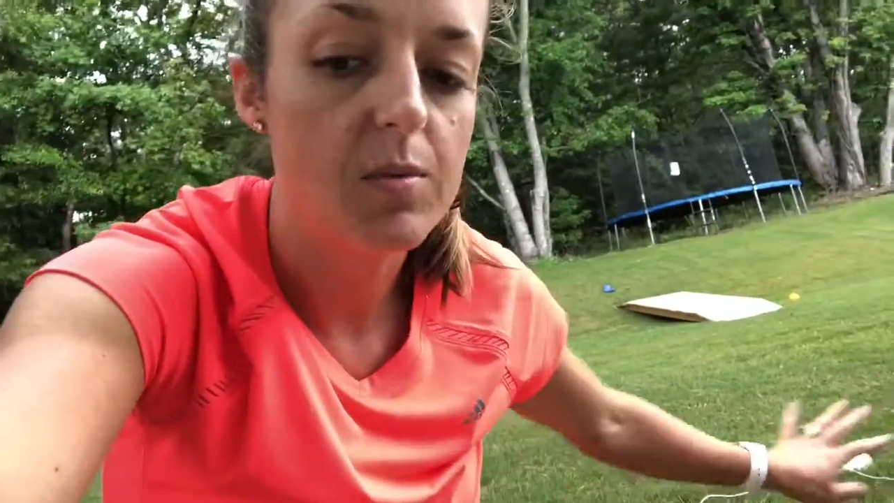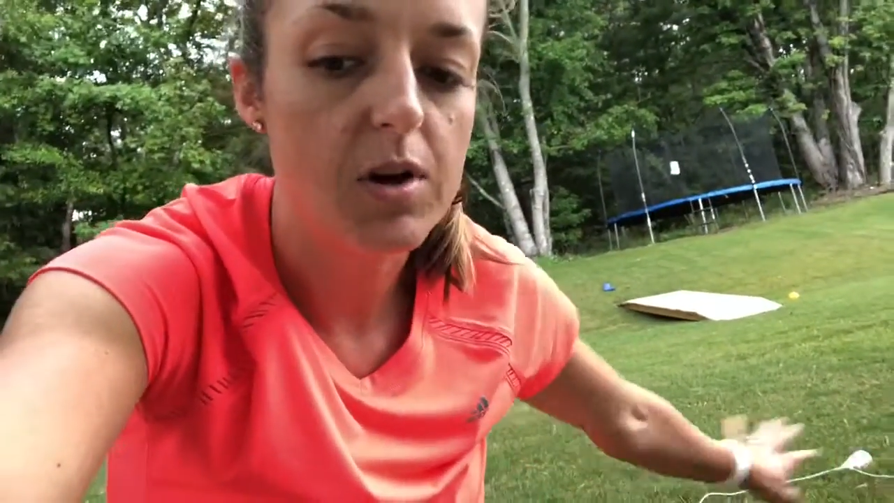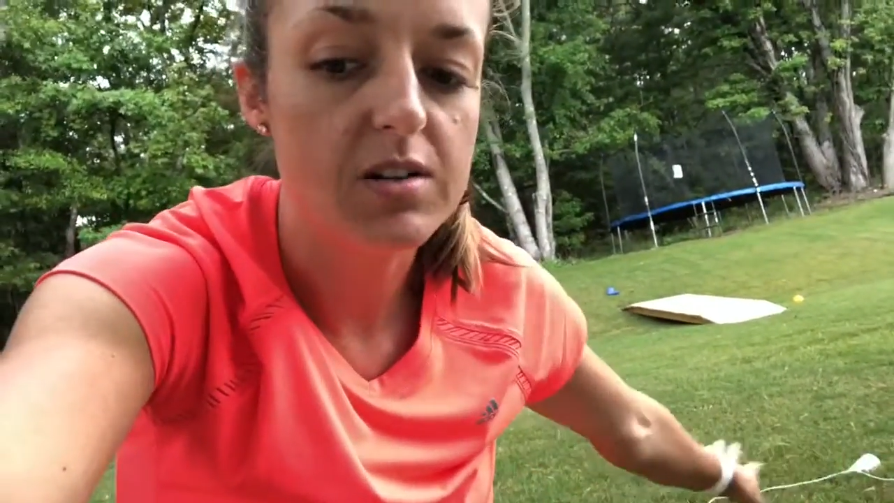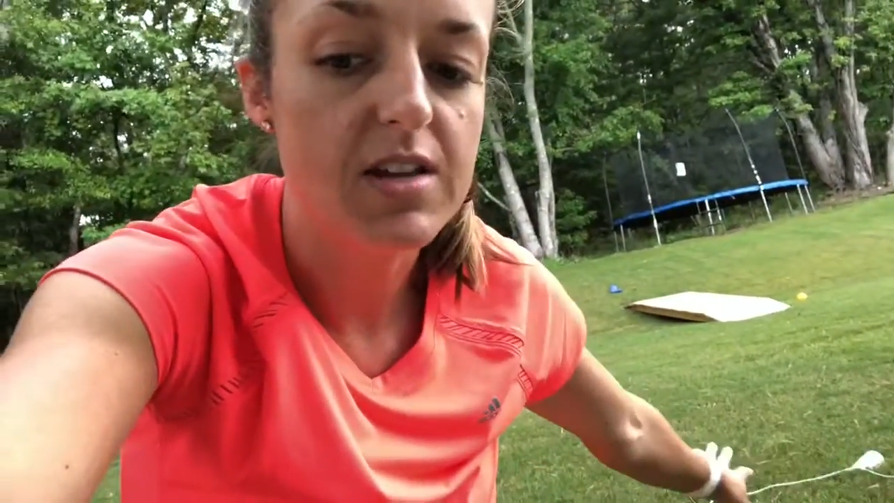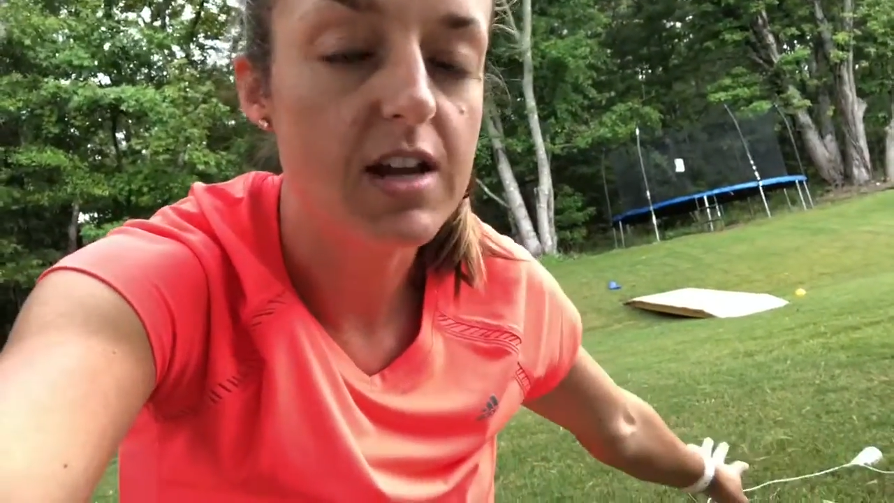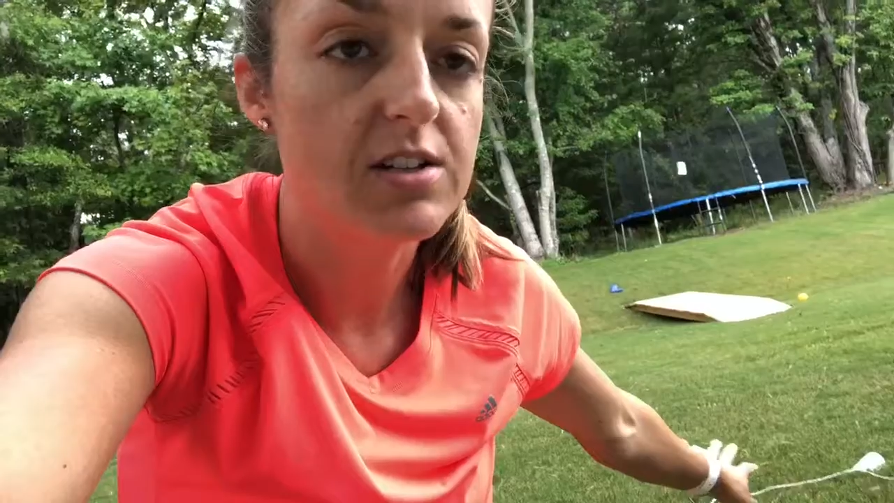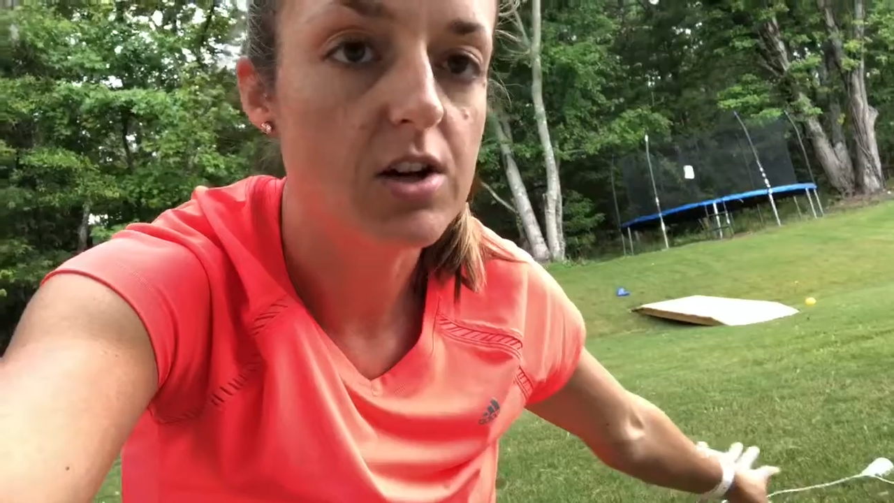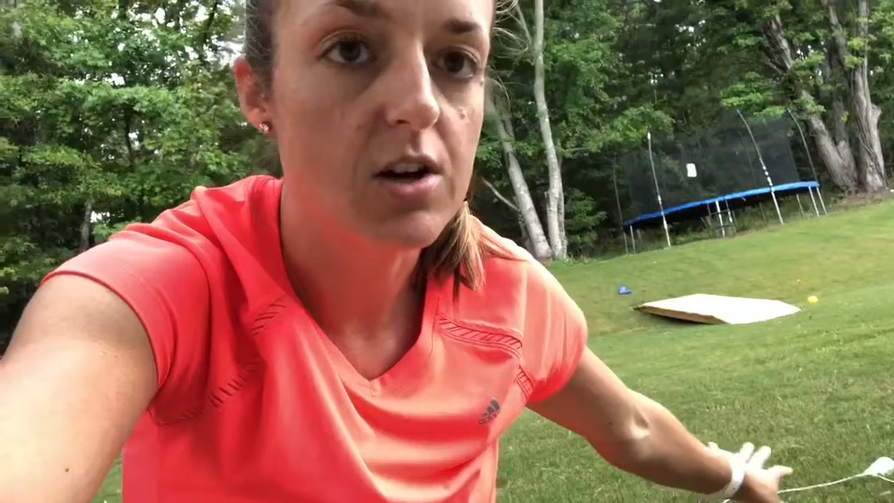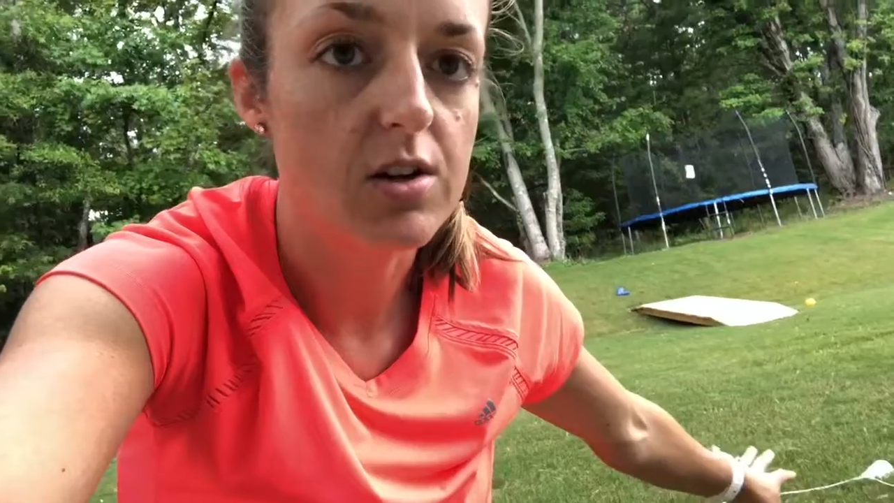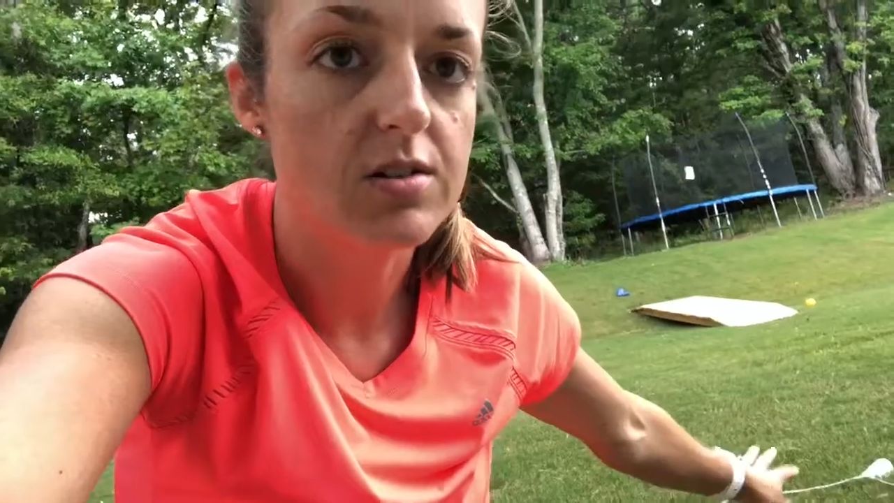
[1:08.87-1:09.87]
and we're gonna take
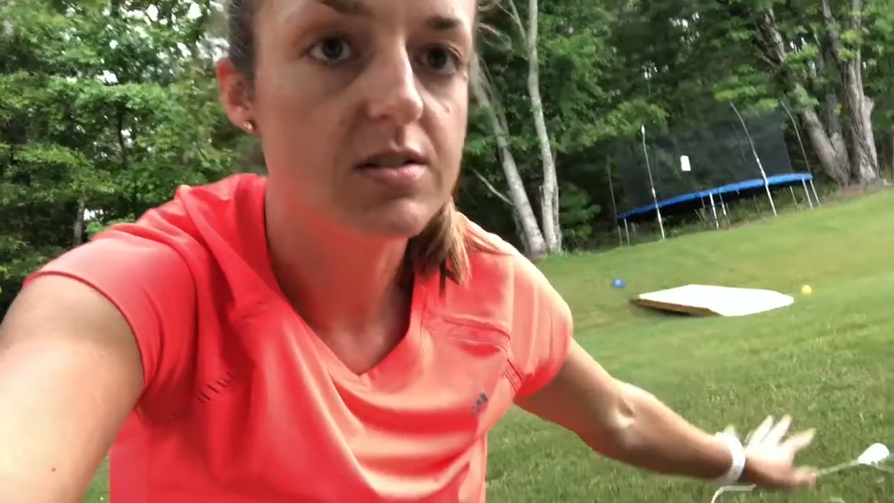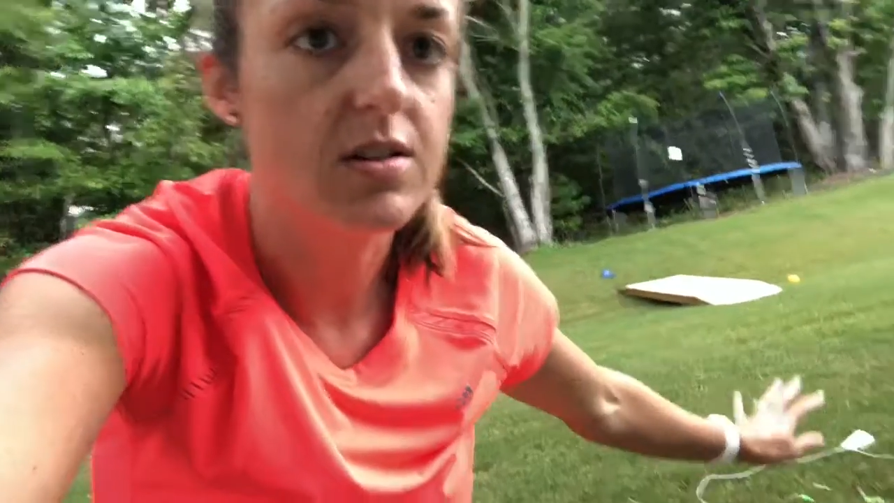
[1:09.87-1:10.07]
turns.